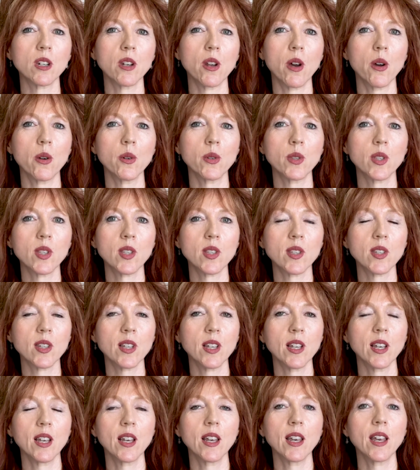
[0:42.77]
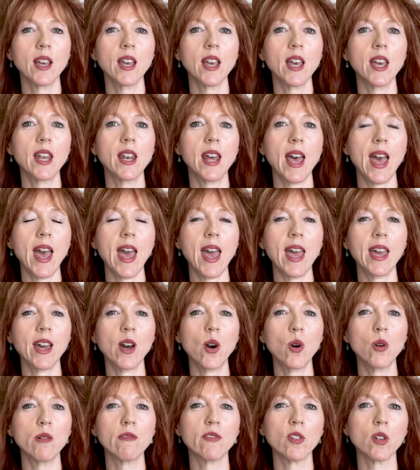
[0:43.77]
notes, in a
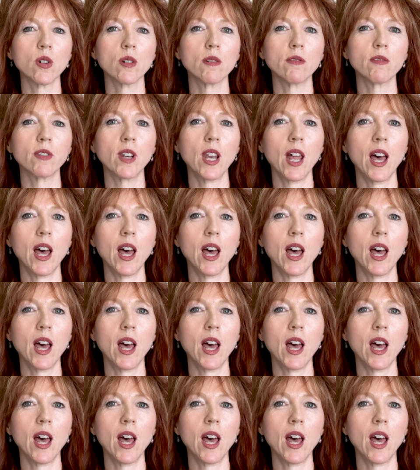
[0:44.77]
hangover of